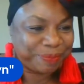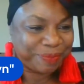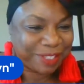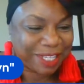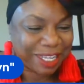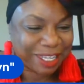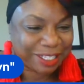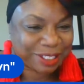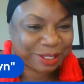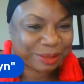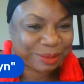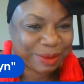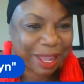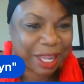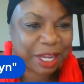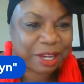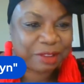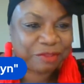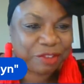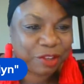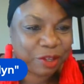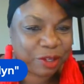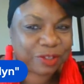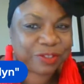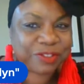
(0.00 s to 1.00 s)
That's right. If
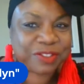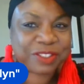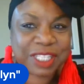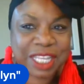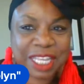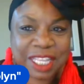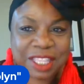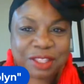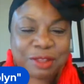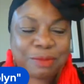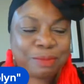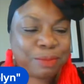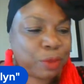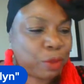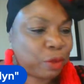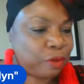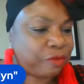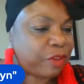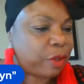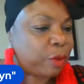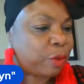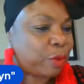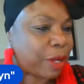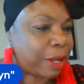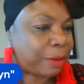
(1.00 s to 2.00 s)
you've seen the
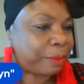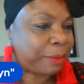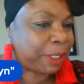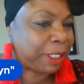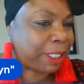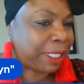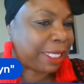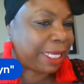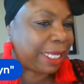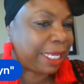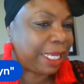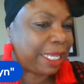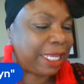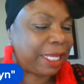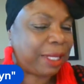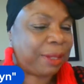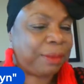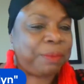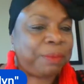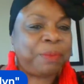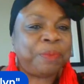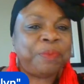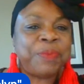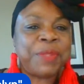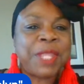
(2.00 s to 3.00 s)
movie Woman
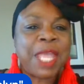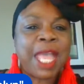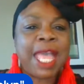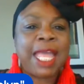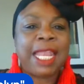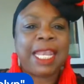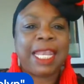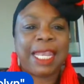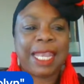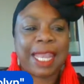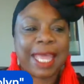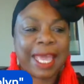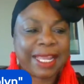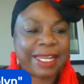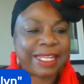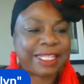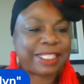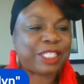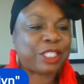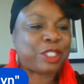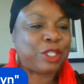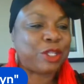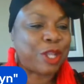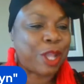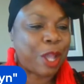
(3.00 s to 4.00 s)
King, let
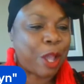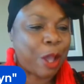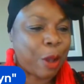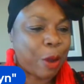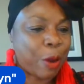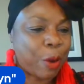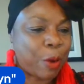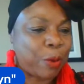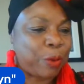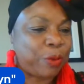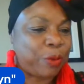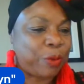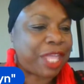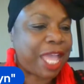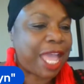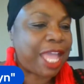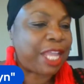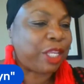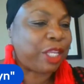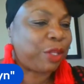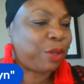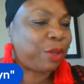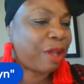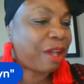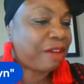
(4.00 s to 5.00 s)
us know
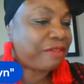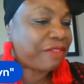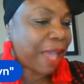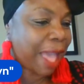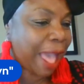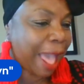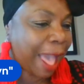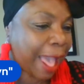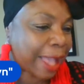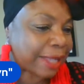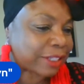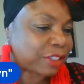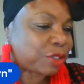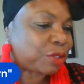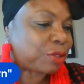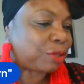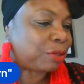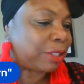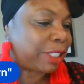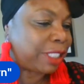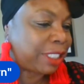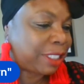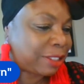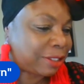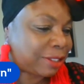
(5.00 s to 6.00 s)
that you have
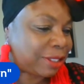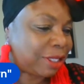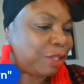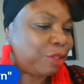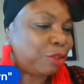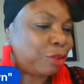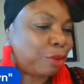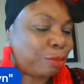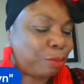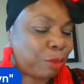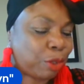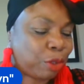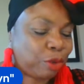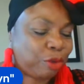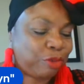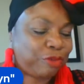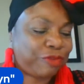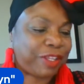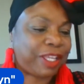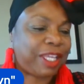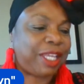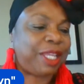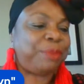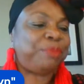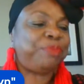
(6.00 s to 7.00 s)
actually seen the
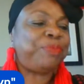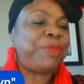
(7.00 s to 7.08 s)
movie.